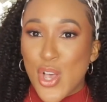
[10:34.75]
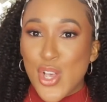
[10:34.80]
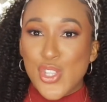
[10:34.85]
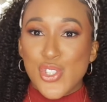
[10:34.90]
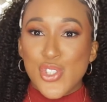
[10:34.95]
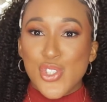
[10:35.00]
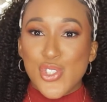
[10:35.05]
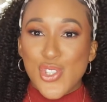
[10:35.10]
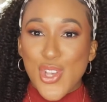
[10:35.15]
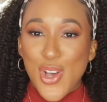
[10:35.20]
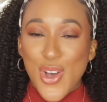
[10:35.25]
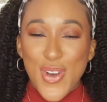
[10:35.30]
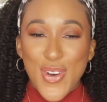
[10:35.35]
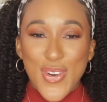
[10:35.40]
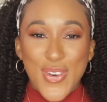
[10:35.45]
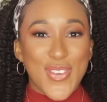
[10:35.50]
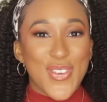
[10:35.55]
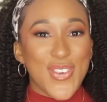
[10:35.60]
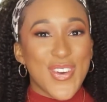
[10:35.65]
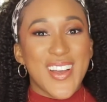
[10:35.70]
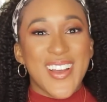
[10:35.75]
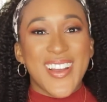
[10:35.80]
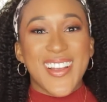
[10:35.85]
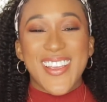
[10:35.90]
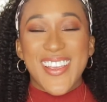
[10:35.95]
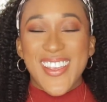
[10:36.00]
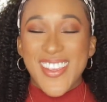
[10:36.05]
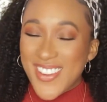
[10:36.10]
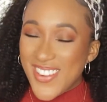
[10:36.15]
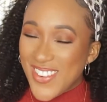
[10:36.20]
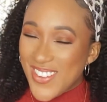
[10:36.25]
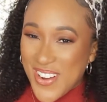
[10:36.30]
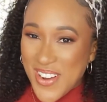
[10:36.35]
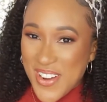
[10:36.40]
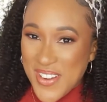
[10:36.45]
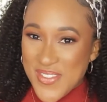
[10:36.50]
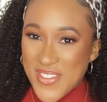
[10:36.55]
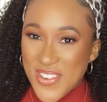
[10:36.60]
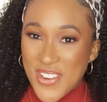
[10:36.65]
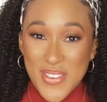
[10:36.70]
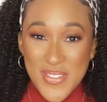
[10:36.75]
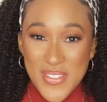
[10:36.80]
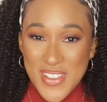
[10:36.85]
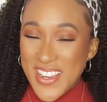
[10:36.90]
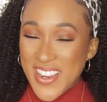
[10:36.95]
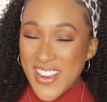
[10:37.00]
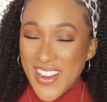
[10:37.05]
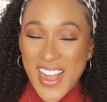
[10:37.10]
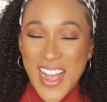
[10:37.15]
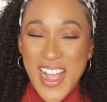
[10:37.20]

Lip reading: so cute on me, y'all.